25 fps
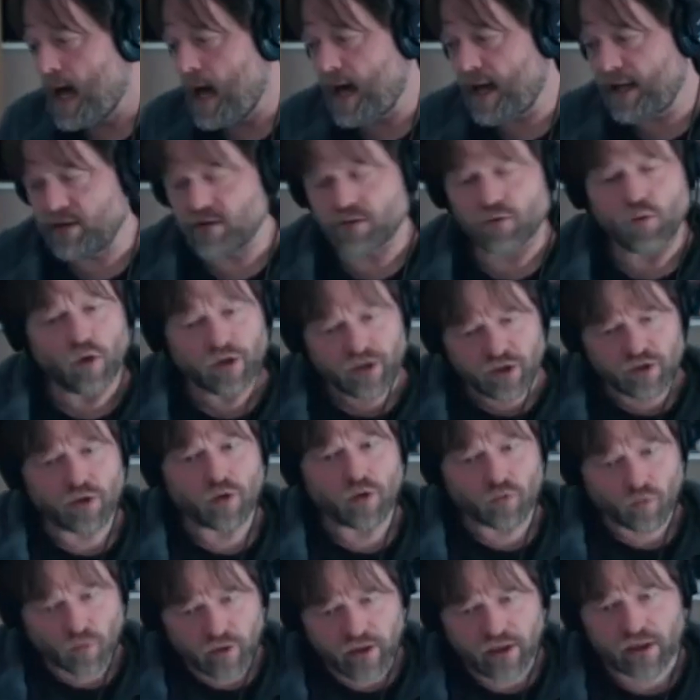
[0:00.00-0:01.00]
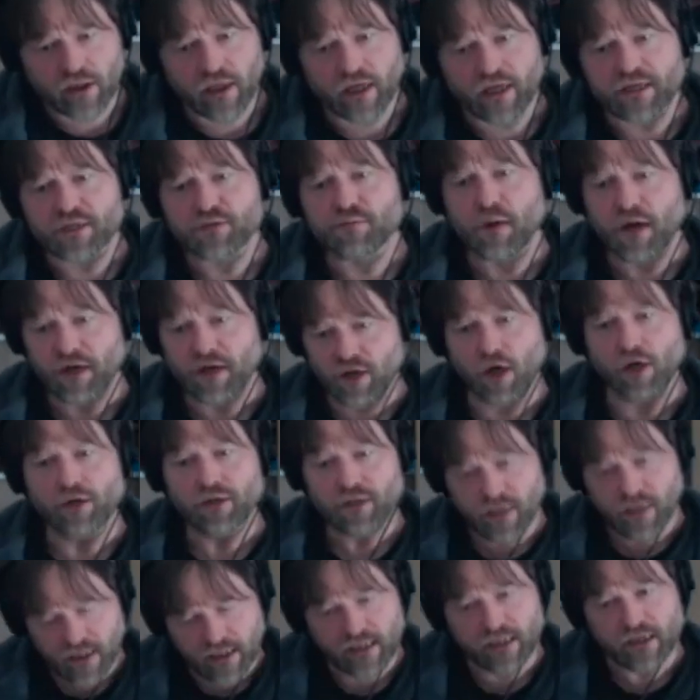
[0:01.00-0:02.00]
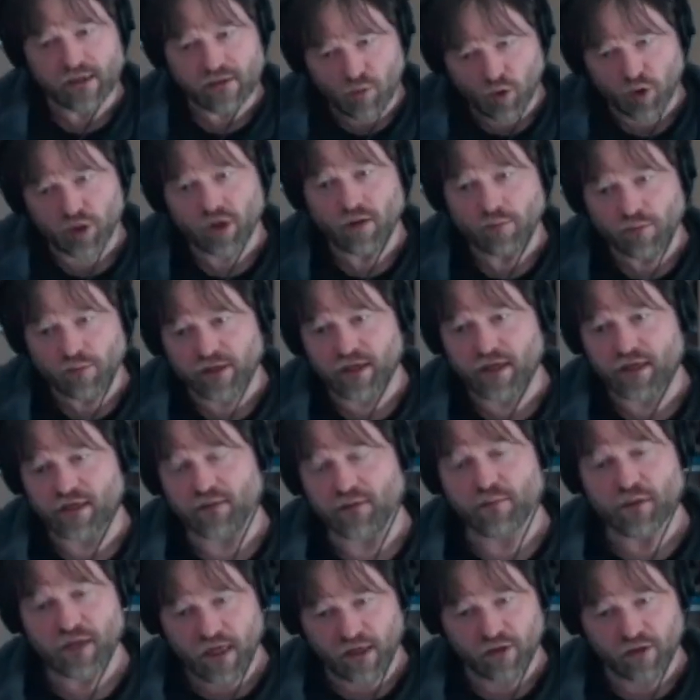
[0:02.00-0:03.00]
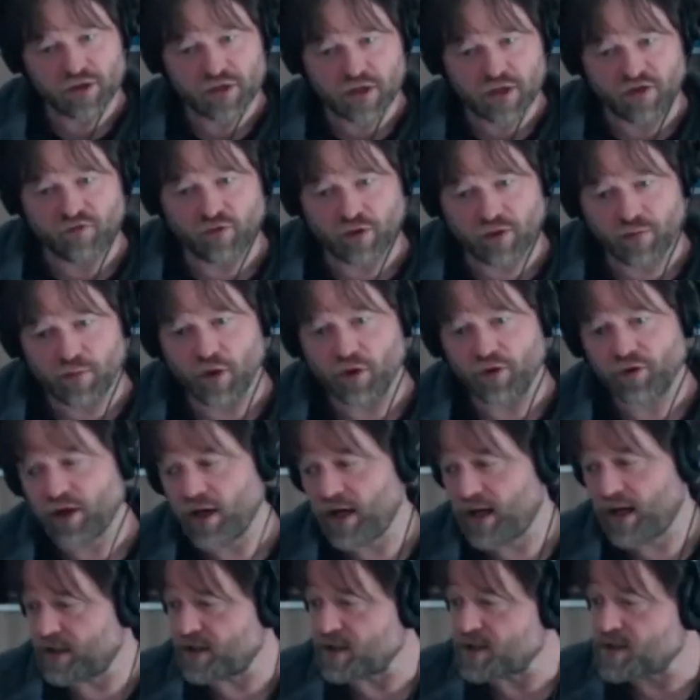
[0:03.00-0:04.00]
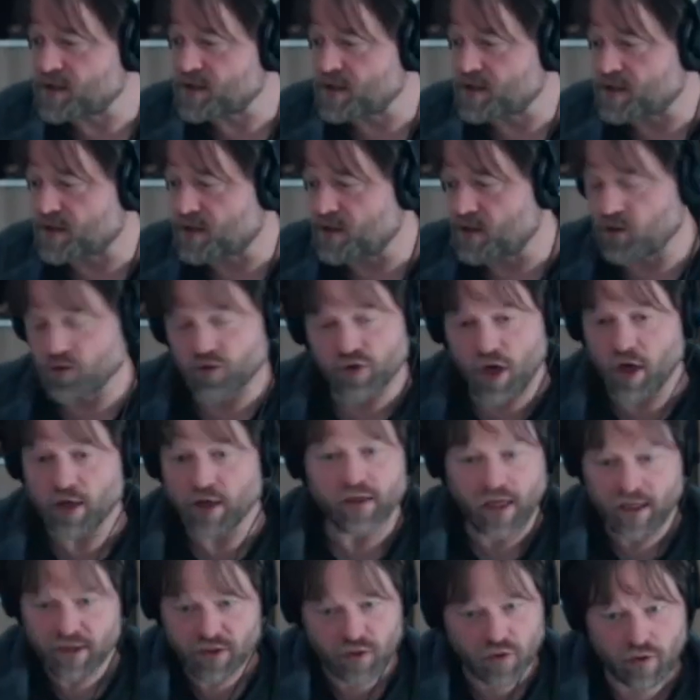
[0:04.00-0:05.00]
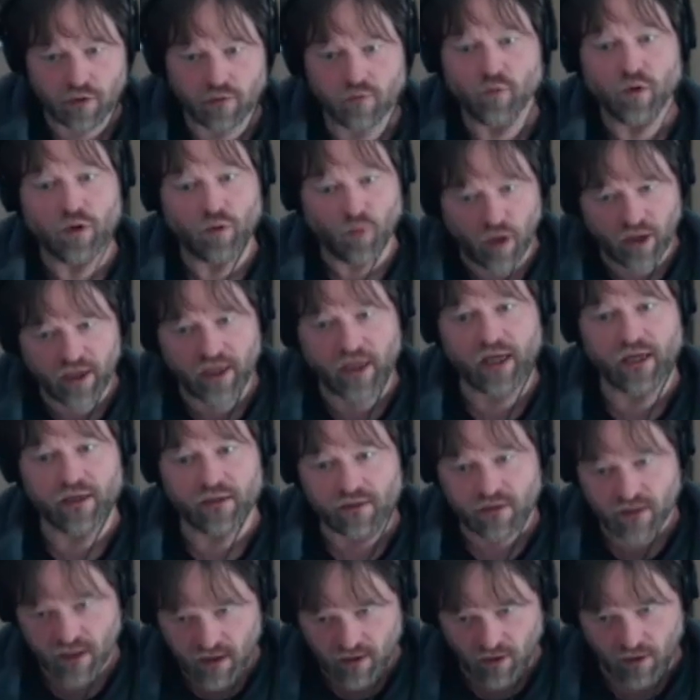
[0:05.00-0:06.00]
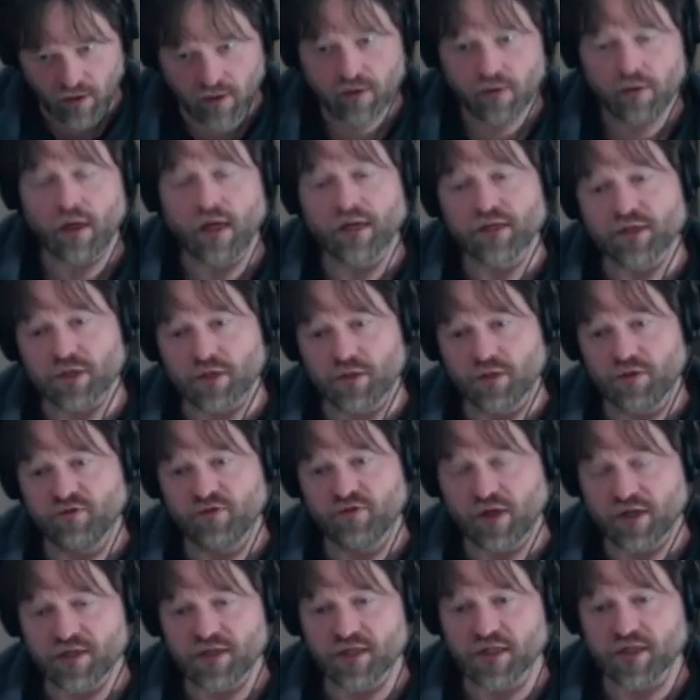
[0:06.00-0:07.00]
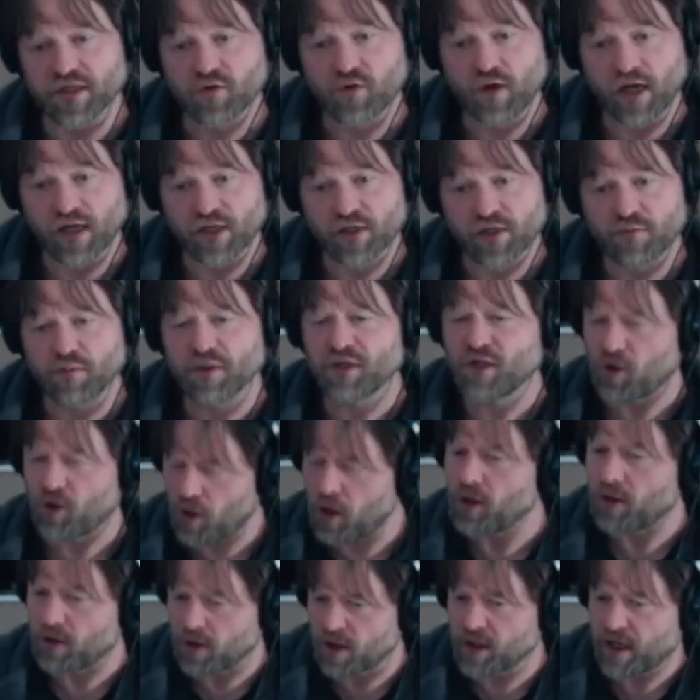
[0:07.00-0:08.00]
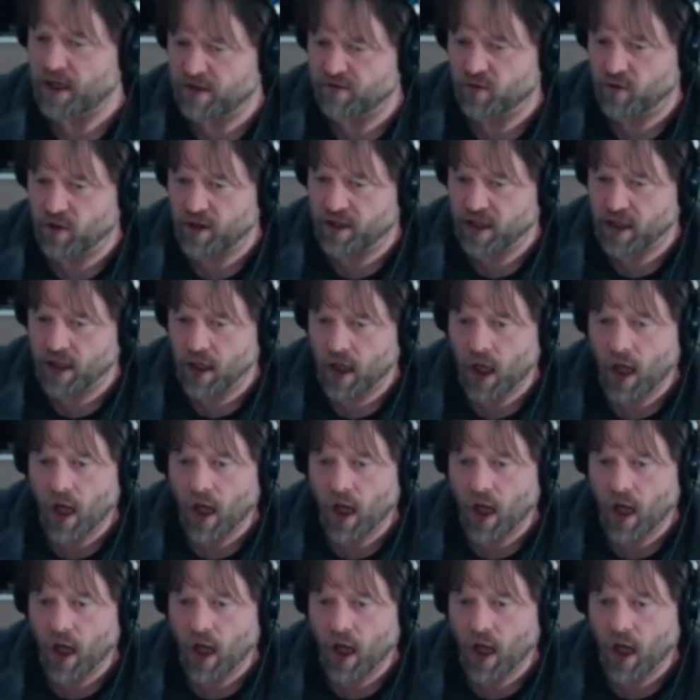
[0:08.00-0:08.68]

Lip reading: And what you don't realize by not getting into the more complicated piano stuff with both hands is that you're not as good with one hand either. And so you've got 6 tracks, but they're all kind of pretty.